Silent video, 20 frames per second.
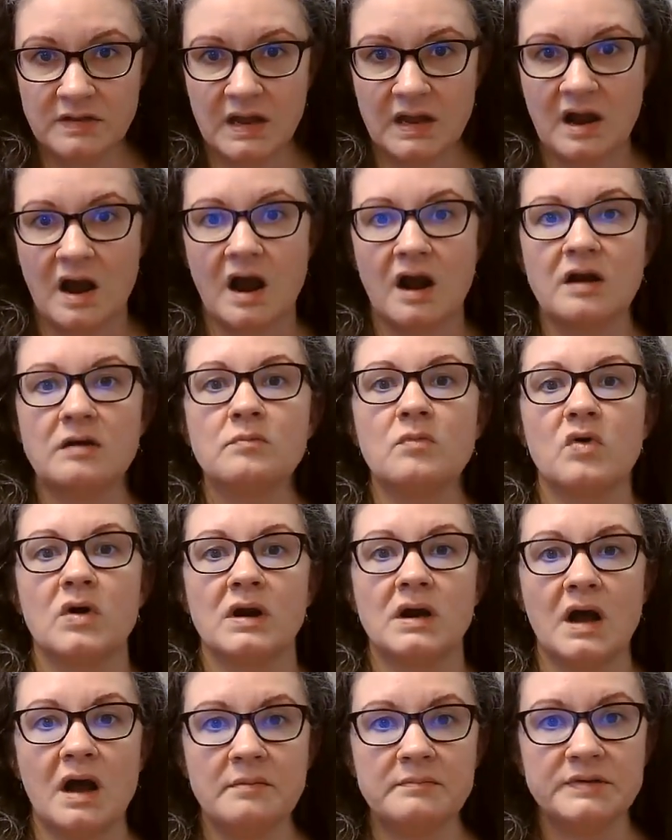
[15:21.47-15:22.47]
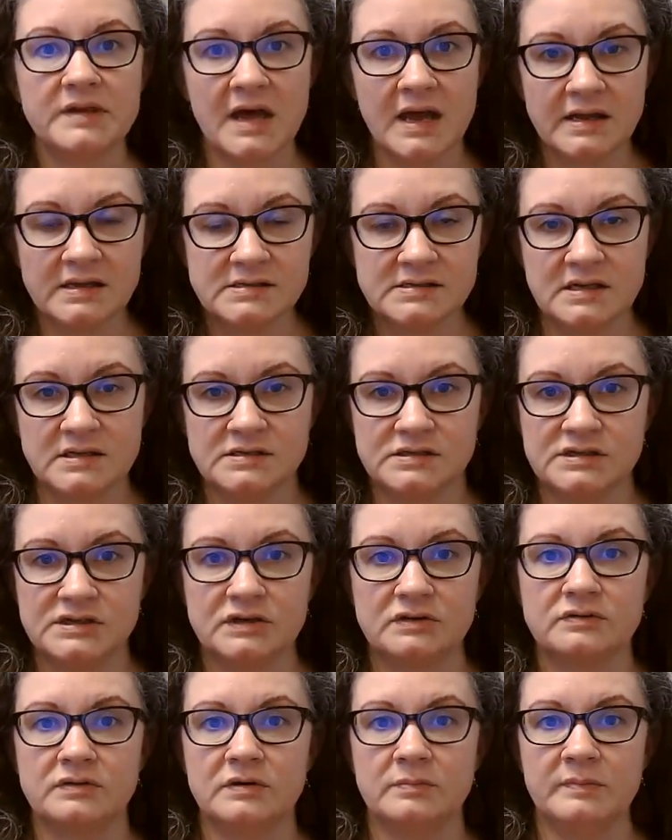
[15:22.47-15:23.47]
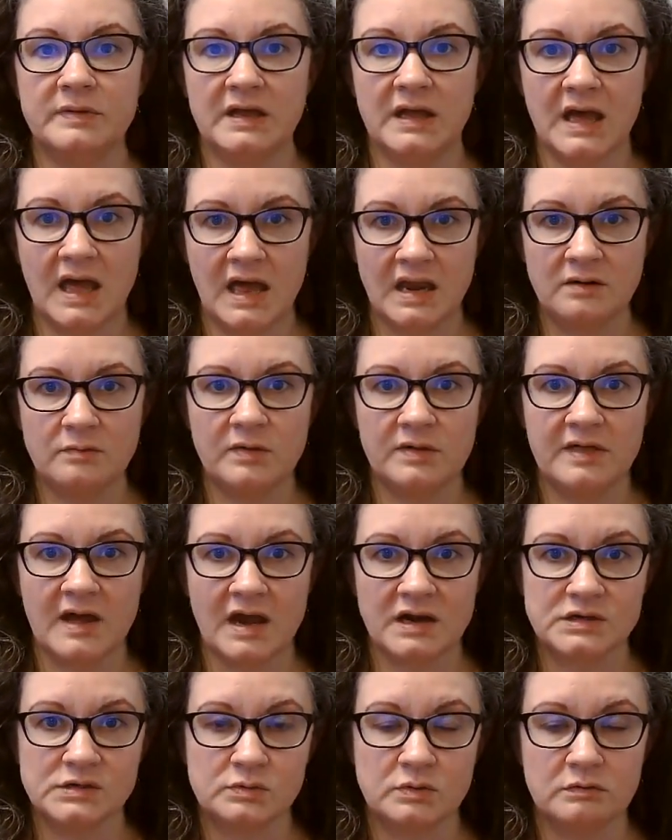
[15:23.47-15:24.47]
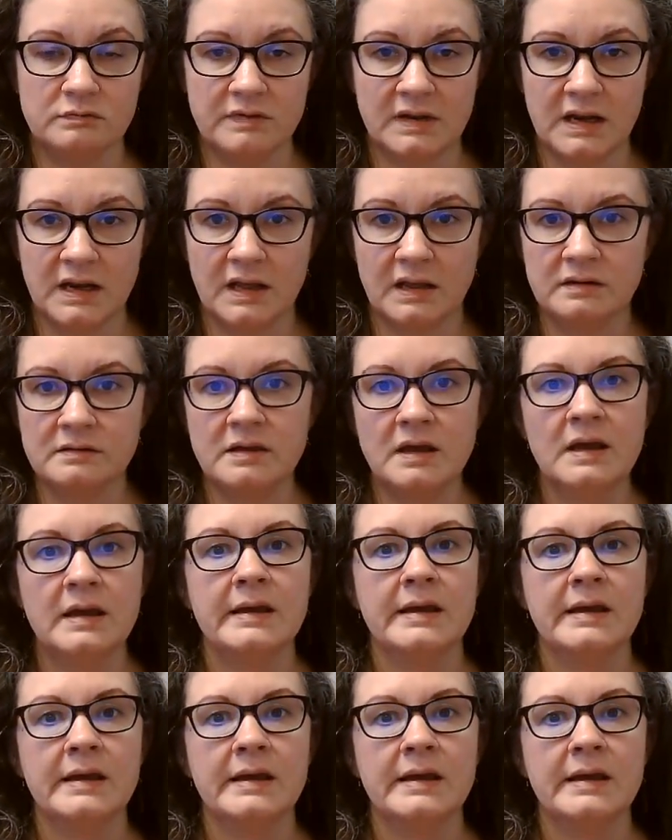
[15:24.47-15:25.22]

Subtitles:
They are more complex as children begin with actual reading,